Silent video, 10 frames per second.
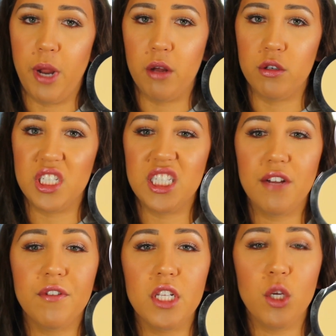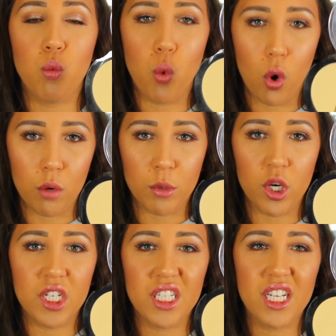powder. It's definitely
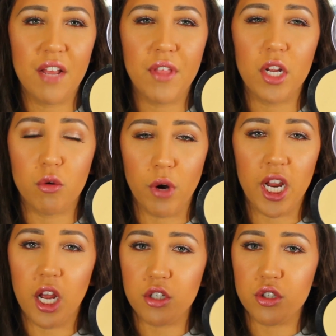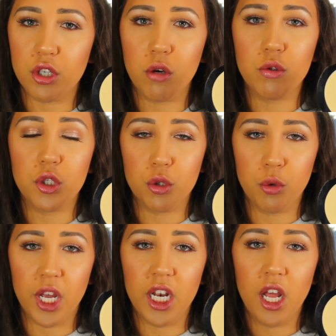warmer. It doesn't have that gray undertone
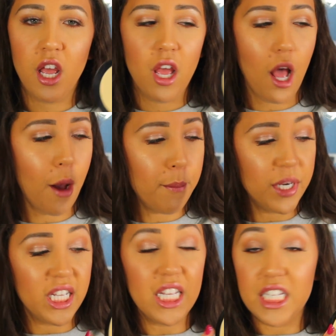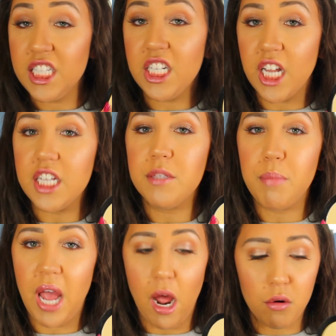to it, but it is a nice
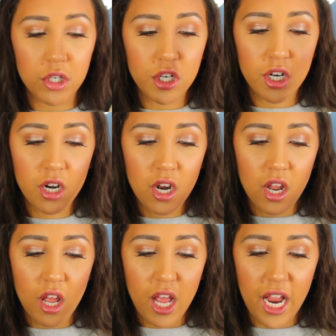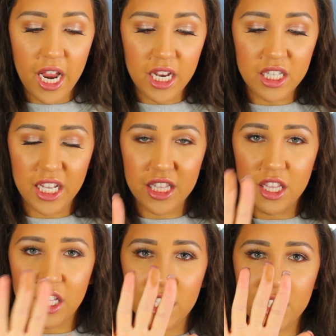powder, and like
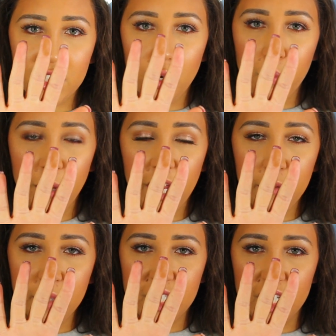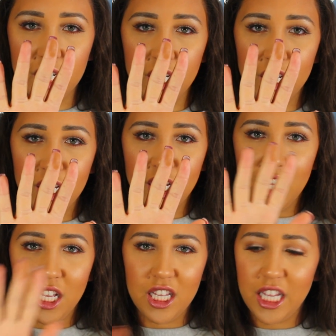it's so pigmented.
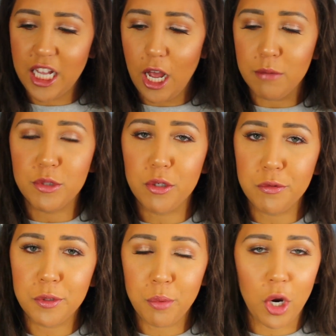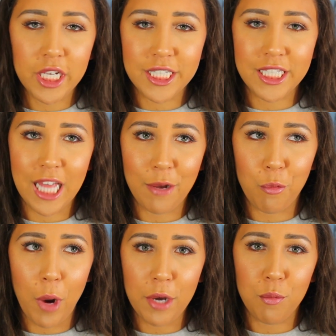Like I'm so surprised
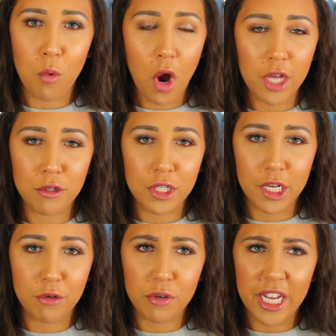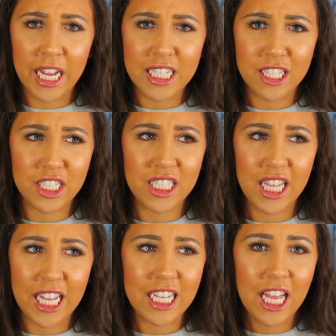that Wet n Wild can create such
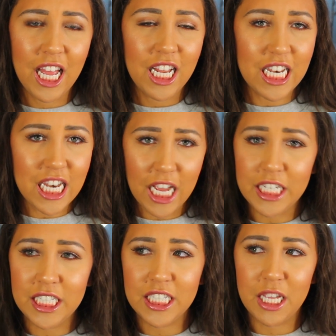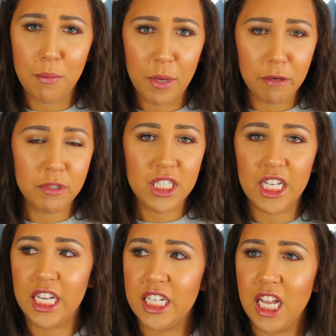like nice
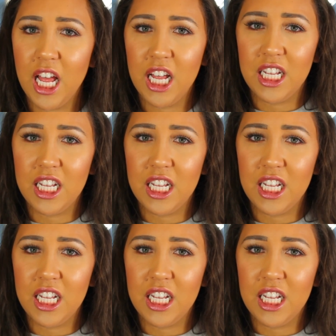pigmented